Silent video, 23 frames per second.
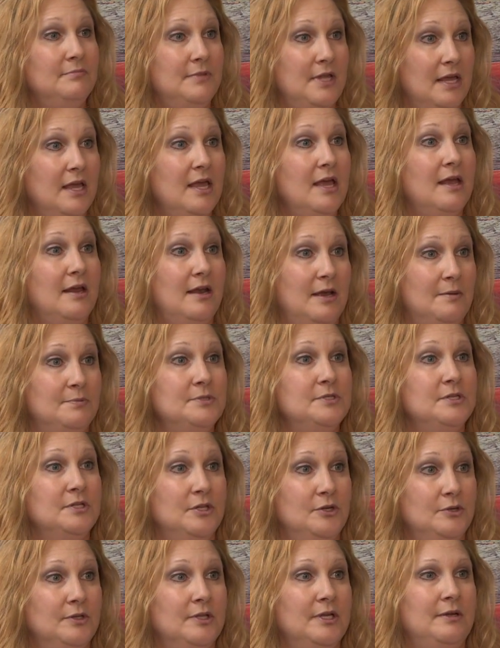They can,
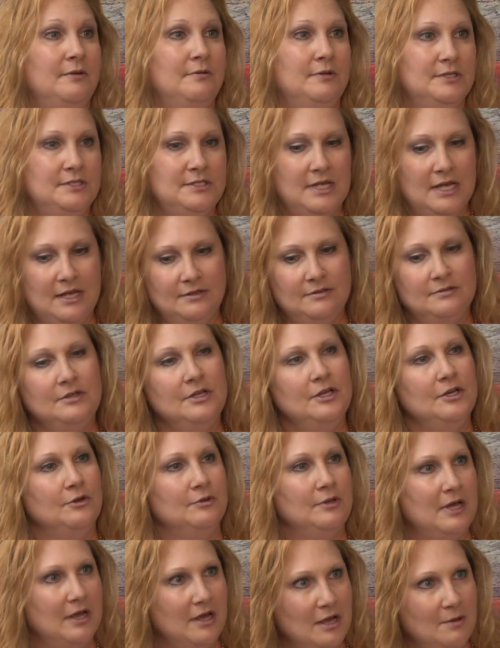absolutely. Because that
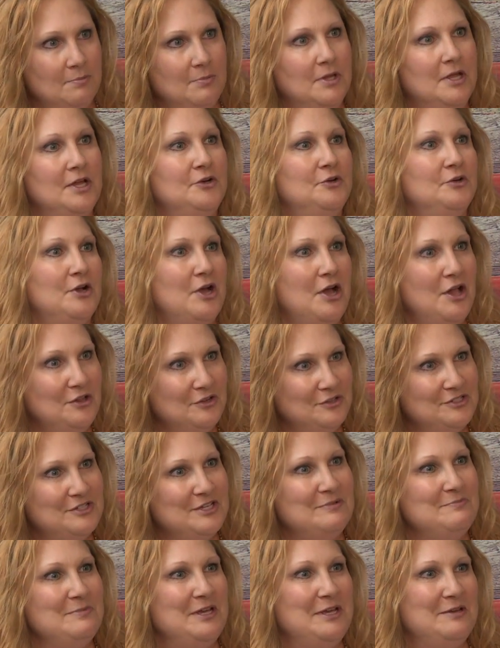couple
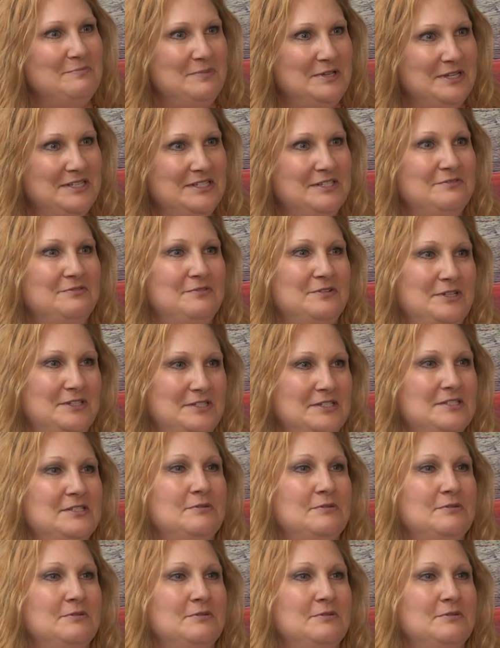$100s can make a big difference.